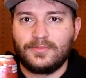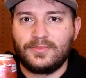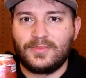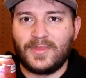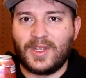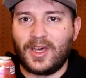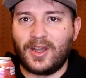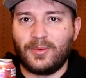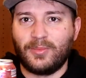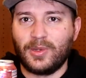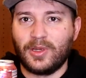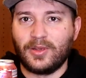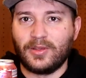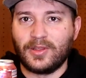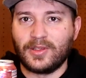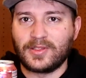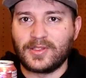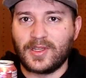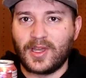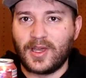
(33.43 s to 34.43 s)
Not a beer
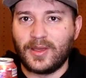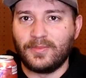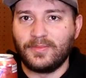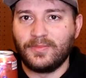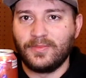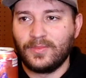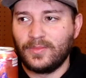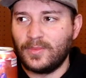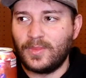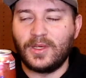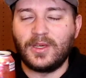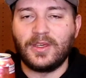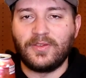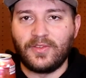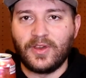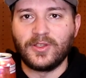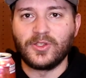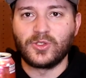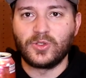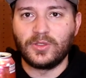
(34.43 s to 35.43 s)
this time.
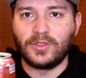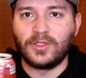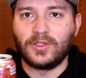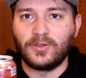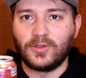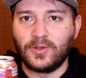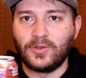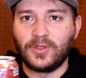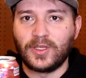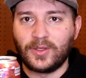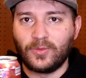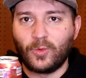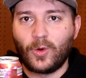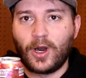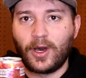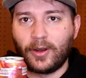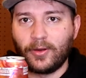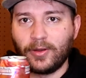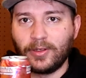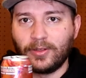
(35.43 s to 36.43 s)
Eventually you do need
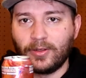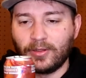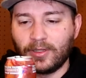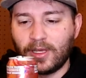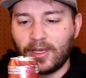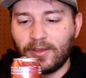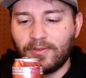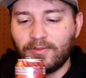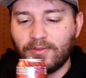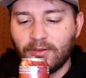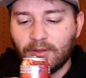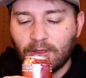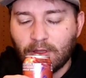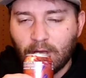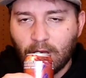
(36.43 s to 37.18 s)
water in your life.